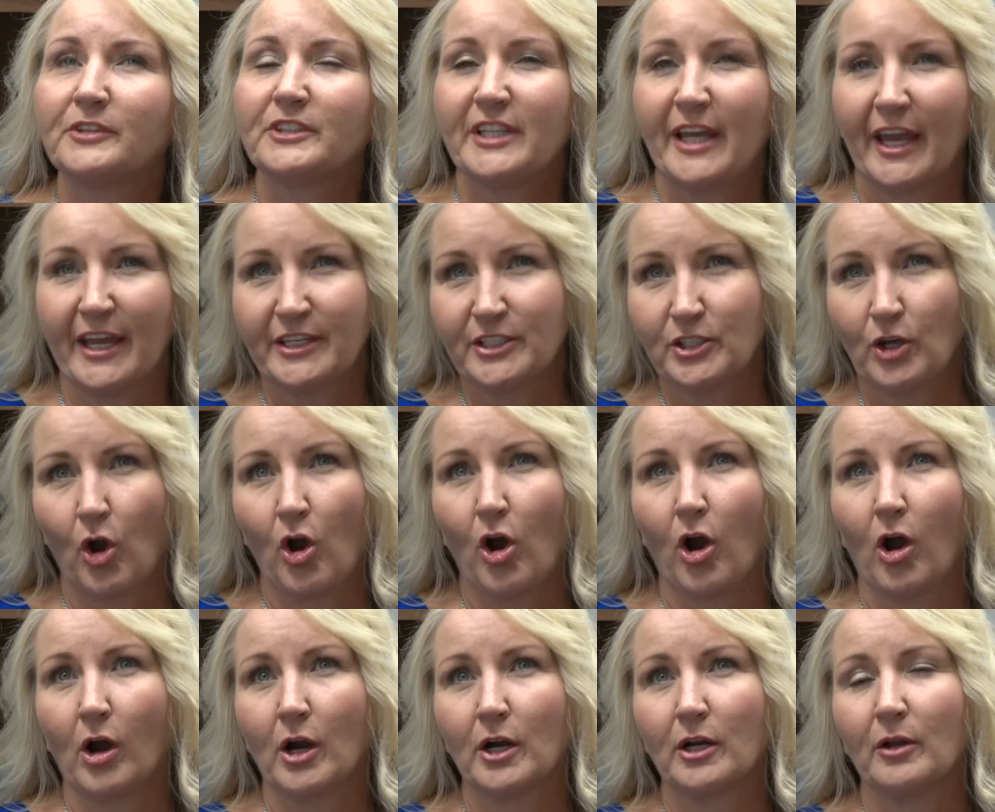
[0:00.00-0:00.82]
take to
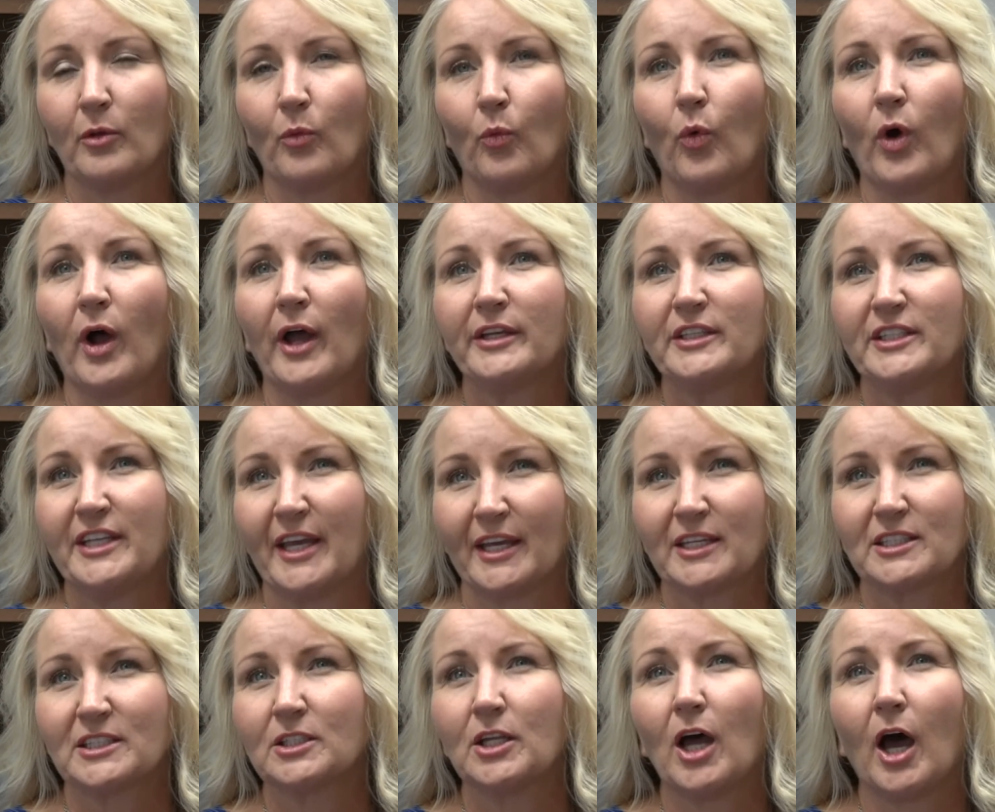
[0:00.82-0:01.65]
heart what
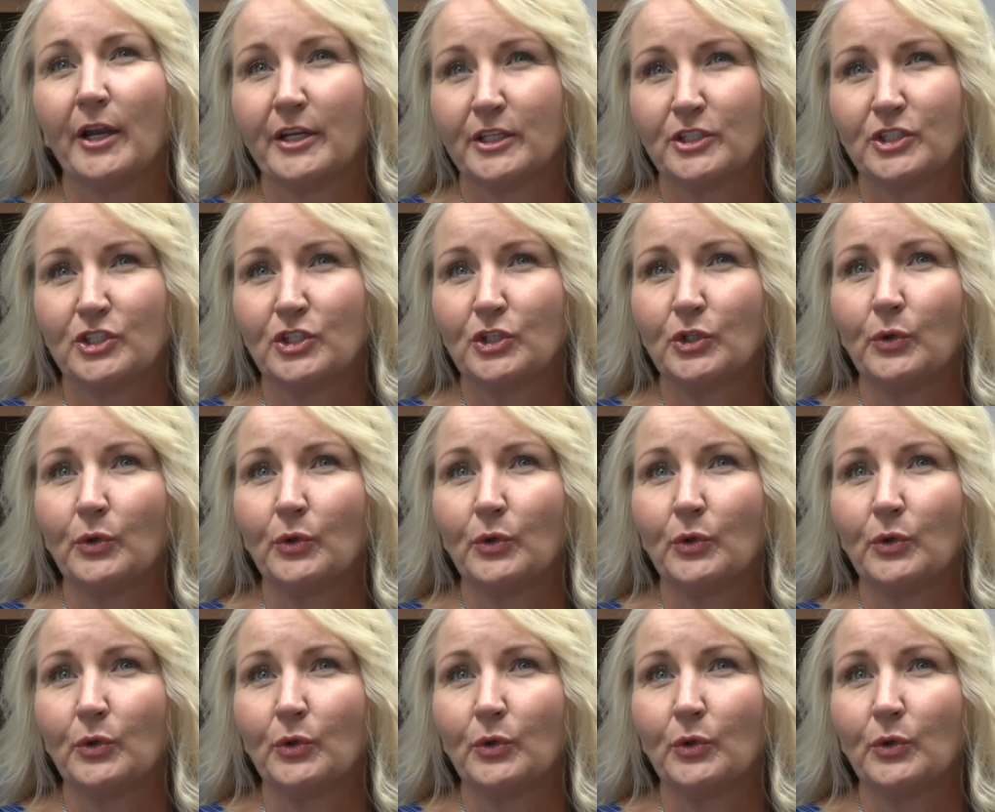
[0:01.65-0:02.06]
TxDOT is